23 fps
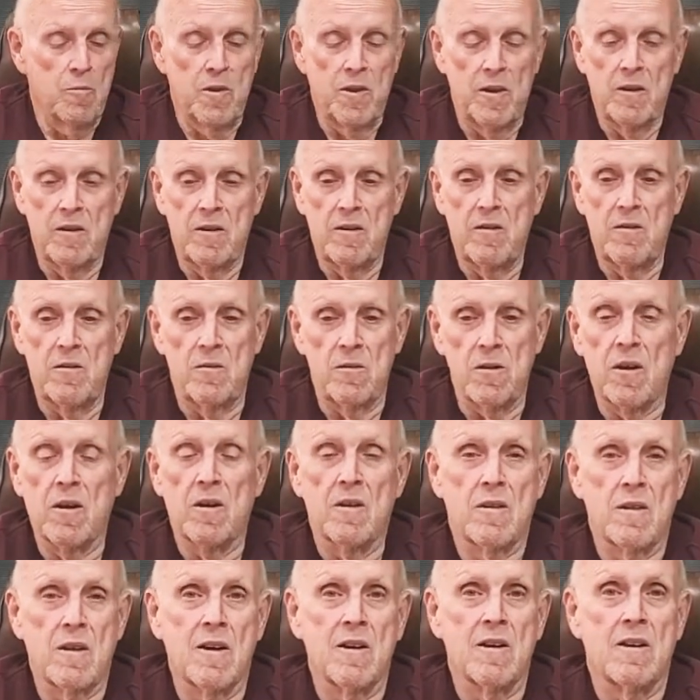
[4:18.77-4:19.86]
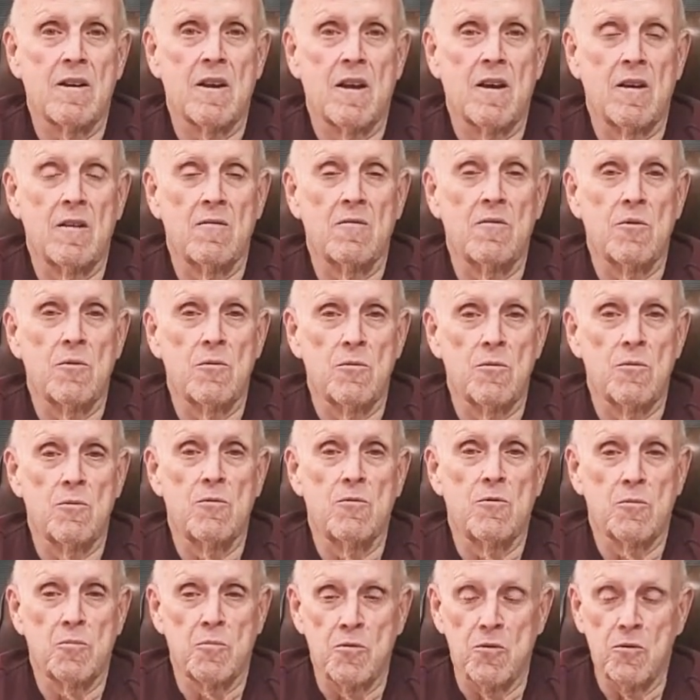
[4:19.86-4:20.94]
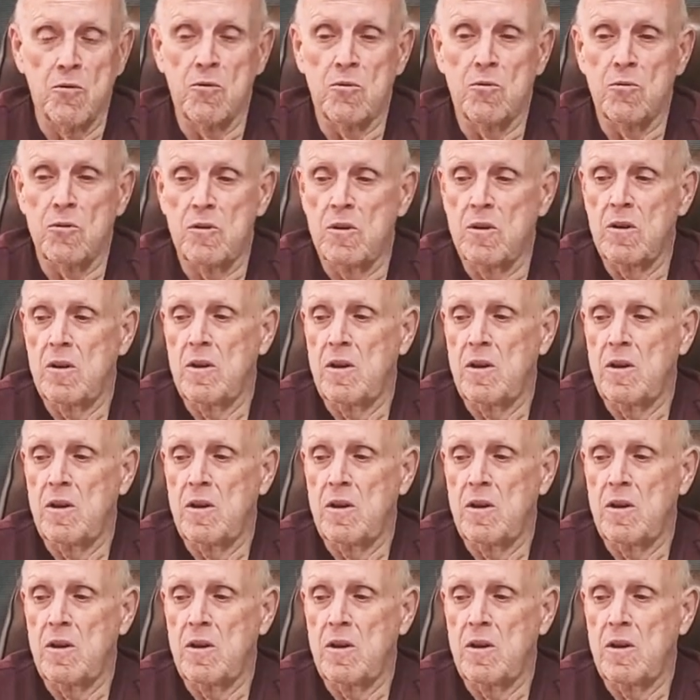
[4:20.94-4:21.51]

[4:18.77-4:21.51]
They do not like to have their roots pruned.